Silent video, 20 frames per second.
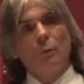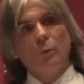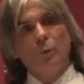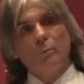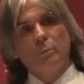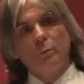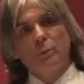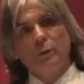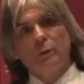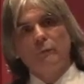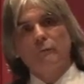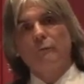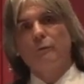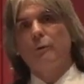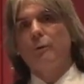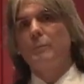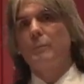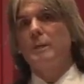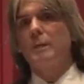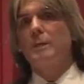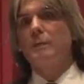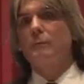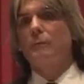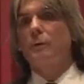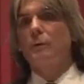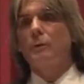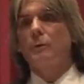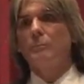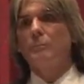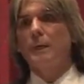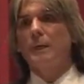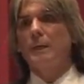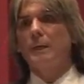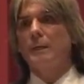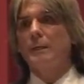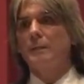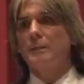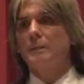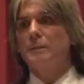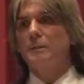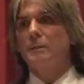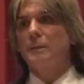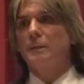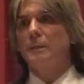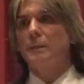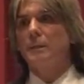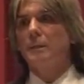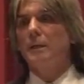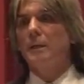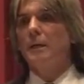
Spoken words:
We'll put $4 million of our own money into it.